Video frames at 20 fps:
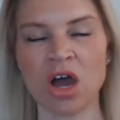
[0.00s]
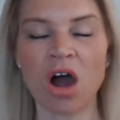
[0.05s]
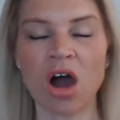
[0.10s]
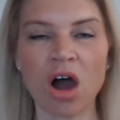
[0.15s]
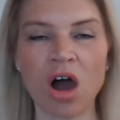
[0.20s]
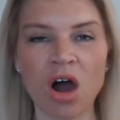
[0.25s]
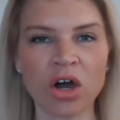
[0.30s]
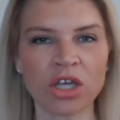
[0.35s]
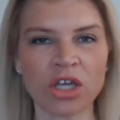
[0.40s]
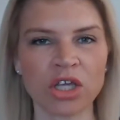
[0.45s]

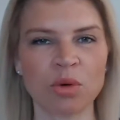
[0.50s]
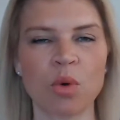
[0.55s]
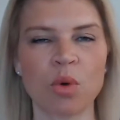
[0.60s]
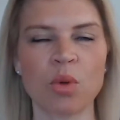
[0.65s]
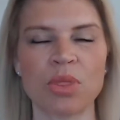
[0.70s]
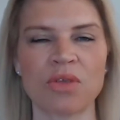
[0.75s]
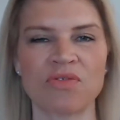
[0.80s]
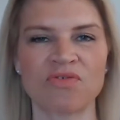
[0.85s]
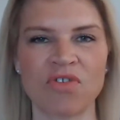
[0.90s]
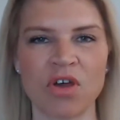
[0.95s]
Are you on
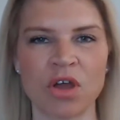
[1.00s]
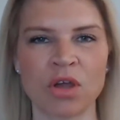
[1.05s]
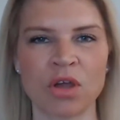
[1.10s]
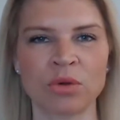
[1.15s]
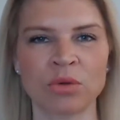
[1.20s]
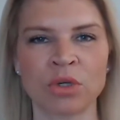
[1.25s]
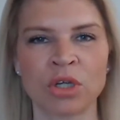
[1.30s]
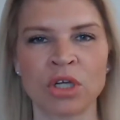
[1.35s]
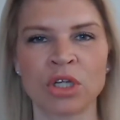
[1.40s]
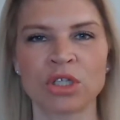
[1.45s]
the phone
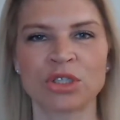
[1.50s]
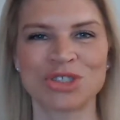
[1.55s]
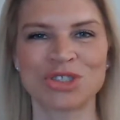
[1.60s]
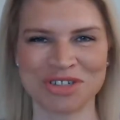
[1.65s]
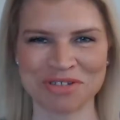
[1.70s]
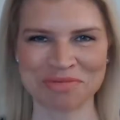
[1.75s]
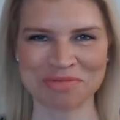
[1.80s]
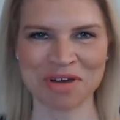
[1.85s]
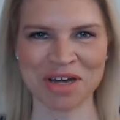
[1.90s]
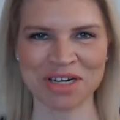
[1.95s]
too
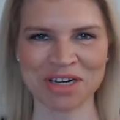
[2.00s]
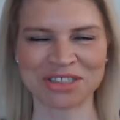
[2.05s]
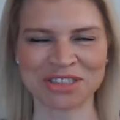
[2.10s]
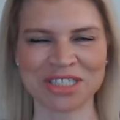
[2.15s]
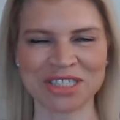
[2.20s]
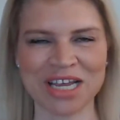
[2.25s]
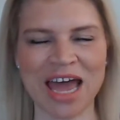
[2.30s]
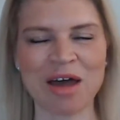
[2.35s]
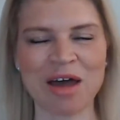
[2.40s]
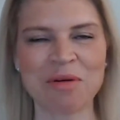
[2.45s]
much?
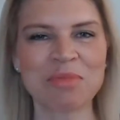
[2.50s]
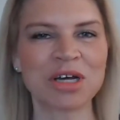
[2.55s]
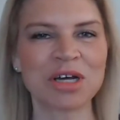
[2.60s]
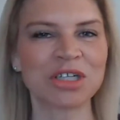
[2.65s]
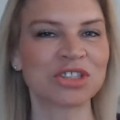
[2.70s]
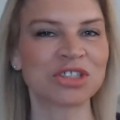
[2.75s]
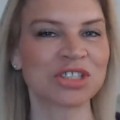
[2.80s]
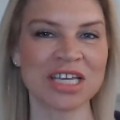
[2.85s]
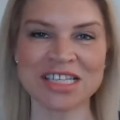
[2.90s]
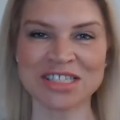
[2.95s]
How much
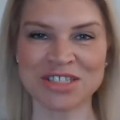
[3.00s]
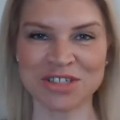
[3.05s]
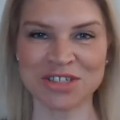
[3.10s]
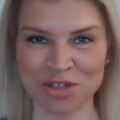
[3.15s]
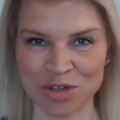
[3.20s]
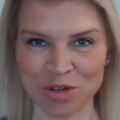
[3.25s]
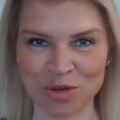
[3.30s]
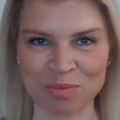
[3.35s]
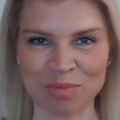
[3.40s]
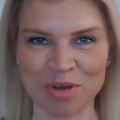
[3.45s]
is
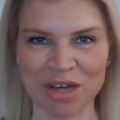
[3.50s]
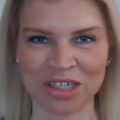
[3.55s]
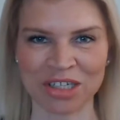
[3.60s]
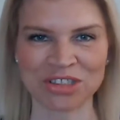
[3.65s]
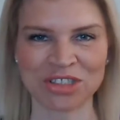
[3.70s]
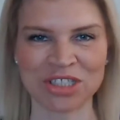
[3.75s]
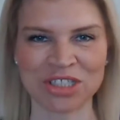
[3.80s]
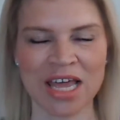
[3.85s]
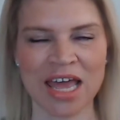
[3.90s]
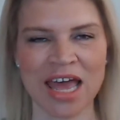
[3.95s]
too much?
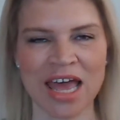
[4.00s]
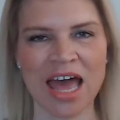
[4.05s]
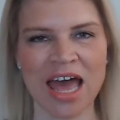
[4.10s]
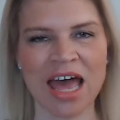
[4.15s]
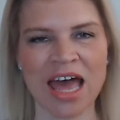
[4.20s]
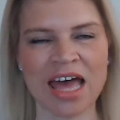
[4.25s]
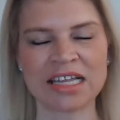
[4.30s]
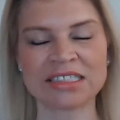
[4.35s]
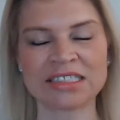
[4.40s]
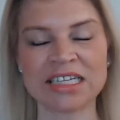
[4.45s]

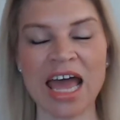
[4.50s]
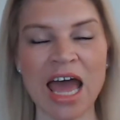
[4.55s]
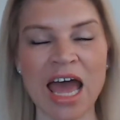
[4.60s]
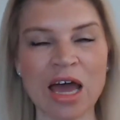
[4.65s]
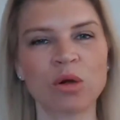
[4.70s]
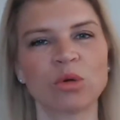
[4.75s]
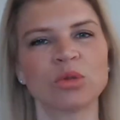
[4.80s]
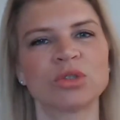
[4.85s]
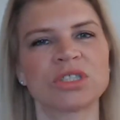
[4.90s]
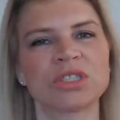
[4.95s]
And
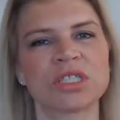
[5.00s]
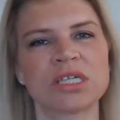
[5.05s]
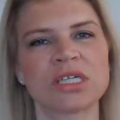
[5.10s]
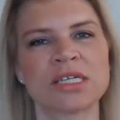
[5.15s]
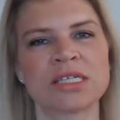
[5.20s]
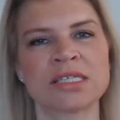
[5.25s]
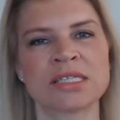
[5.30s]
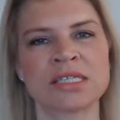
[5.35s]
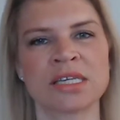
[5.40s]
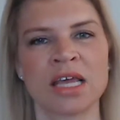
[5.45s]
how does
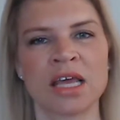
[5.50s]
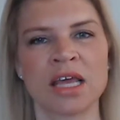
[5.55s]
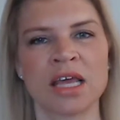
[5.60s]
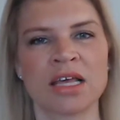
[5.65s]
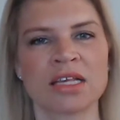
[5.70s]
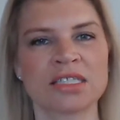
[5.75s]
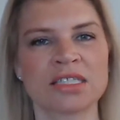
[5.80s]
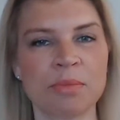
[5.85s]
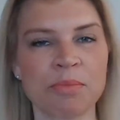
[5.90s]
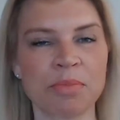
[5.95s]

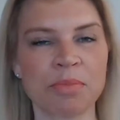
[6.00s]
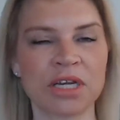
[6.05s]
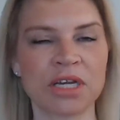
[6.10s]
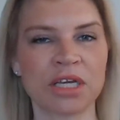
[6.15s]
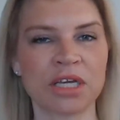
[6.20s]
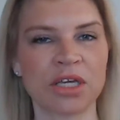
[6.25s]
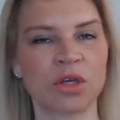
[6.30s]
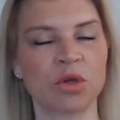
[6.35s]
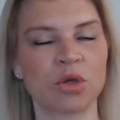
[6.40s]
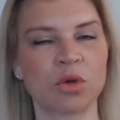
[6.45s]
somebody
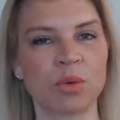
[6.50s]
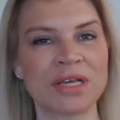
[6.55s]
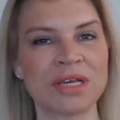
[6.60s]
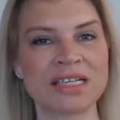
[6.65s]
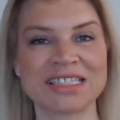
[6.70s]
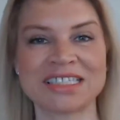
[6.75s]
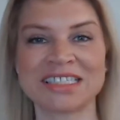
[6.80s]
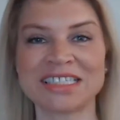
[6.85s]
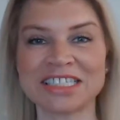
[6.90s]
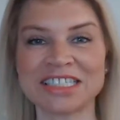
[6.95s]
who is
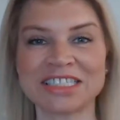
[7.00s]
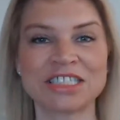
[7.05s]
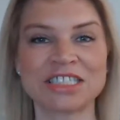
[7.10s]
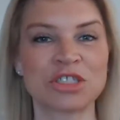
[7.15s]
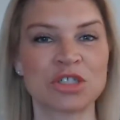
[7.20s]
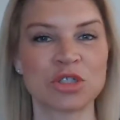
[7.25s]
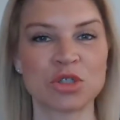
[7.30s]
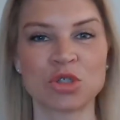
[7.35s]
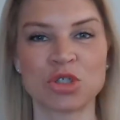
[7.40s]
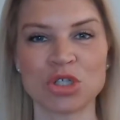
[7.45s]
addicted
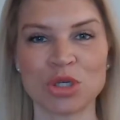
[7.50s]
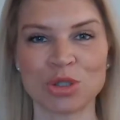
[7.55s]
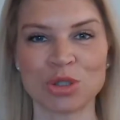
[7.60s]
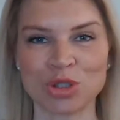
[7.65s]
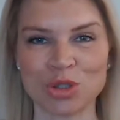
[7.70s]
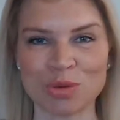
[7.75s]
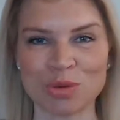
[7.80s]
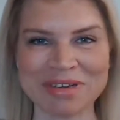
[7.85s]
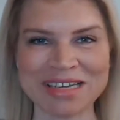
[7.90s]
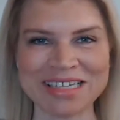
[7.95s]
to
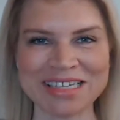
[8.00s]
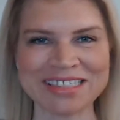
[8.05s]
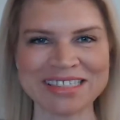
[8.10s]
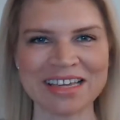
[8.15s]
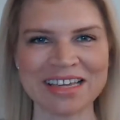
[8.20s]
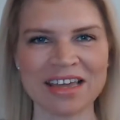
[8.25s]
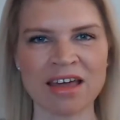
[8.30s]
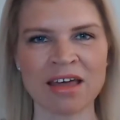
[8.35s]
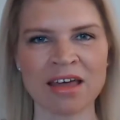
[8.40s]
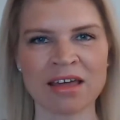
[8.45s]
social
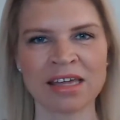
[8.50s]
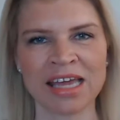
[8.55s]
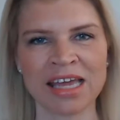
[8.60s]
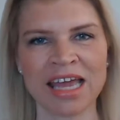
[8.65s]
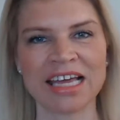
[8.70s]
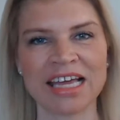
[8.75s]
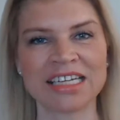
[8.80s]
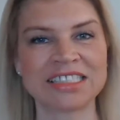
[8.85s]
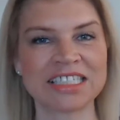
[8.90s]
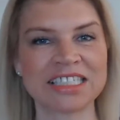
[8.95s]
media,
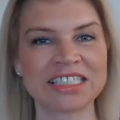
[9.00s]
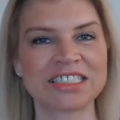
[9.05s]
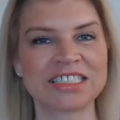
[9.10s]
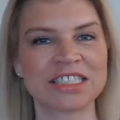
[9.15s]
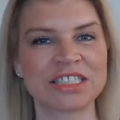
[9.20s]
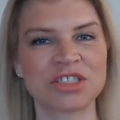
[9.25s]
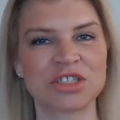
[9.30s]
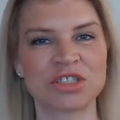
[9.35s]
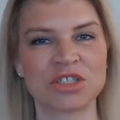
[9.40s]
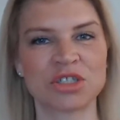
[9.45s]

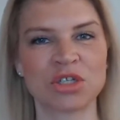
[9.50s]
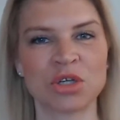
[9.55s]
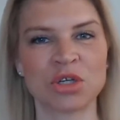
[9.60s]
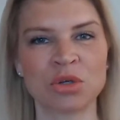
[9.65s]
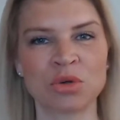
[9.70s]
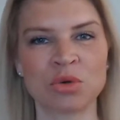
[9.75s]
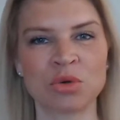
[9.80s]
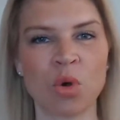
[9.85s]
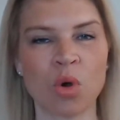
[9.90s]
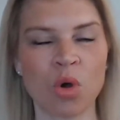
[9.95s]
addicted
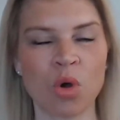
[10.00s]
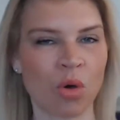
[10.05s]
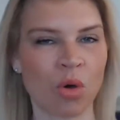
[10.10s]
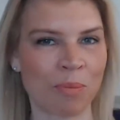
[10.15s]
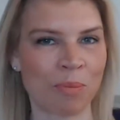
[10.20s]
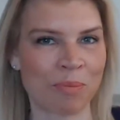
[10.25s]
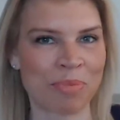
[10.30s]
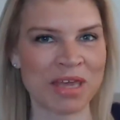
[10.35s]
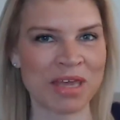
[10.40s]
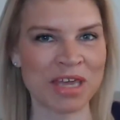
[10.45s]
to
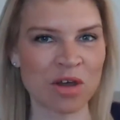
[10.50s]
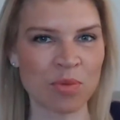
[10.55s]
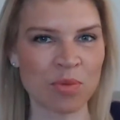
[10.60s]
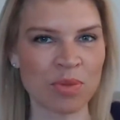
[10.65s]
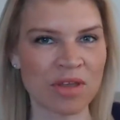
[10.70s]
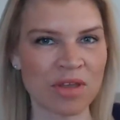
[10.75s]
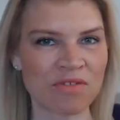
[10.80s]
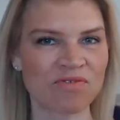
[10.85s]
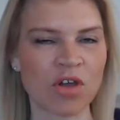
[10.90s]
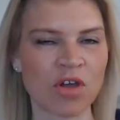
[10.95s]
being on their
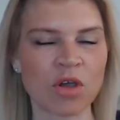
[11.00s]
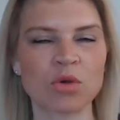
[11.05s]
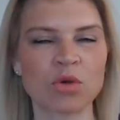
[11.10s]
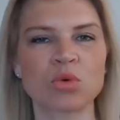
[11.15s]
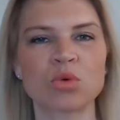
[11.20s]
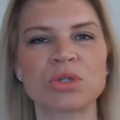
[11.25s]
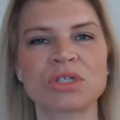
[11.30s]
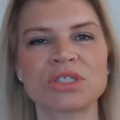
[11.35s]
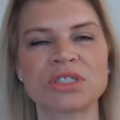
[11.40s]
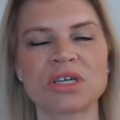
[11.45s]
phone all
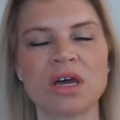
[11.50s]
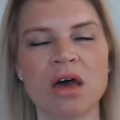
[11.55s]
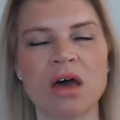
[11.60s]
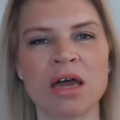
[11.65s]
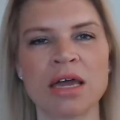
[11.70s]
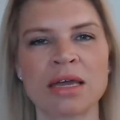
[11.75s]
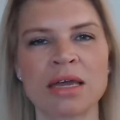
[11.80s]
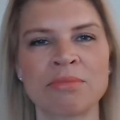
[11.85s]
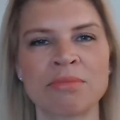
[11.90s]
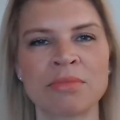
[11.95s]
the
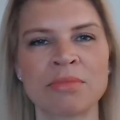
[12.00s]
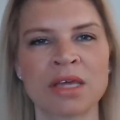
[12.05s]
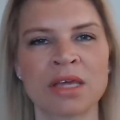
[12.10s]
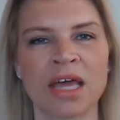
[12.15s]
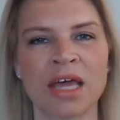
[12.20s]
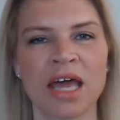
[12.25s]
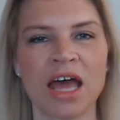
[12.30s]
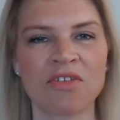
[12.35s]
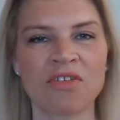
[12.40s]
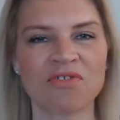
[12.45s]
time
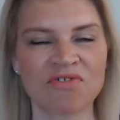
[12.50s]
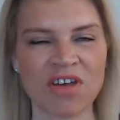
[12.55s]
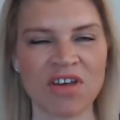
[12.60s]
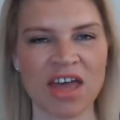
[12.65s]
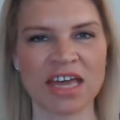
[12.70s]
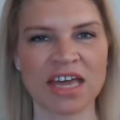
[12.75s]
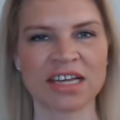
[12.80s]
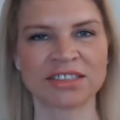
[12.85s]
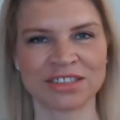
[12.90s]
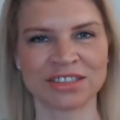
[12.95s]

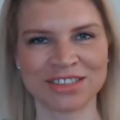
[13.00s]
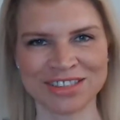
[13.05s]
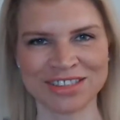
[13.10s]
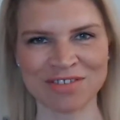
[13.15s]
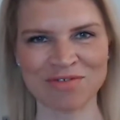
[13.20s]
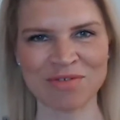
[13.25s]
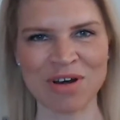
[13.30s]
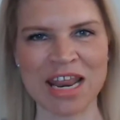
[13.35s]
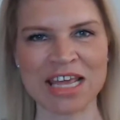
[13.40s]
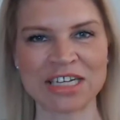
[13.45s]
affect the
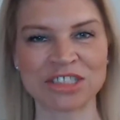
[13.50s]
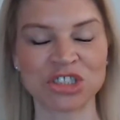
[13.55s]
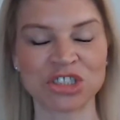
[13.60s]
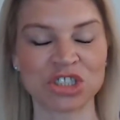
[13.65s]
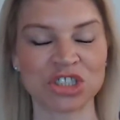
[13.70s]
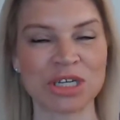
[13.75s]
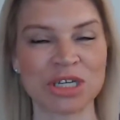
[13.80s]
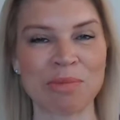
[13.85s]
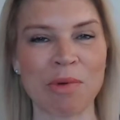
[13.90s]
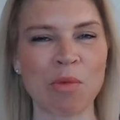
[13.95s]

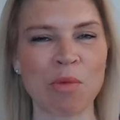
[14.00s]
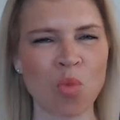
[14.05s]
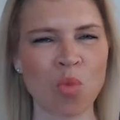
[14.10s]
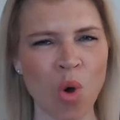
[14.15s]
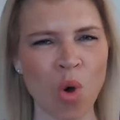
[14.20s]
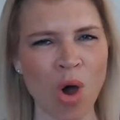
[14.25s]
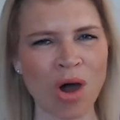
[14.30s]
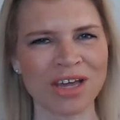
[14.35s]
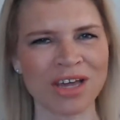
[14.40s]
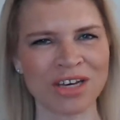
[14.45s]
relationship and
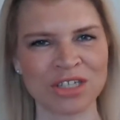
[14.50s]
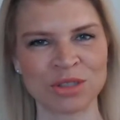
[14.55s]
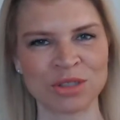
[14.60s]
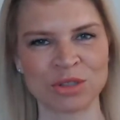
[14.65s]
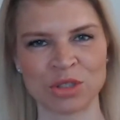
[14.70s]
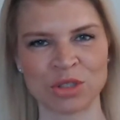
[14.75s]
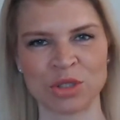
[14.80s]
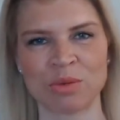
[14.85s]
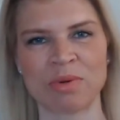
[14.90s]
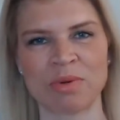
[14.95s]
what can you do
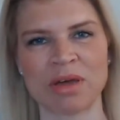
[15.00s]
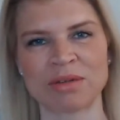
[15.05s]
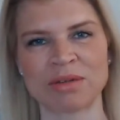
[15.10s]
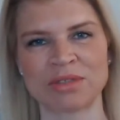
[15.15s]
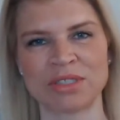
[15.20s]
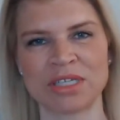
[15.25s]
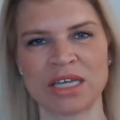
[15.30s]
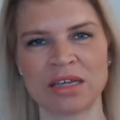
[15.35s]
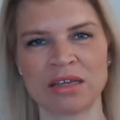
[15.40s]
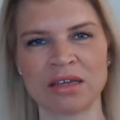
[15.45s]
about
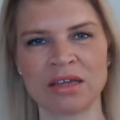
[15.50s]
it?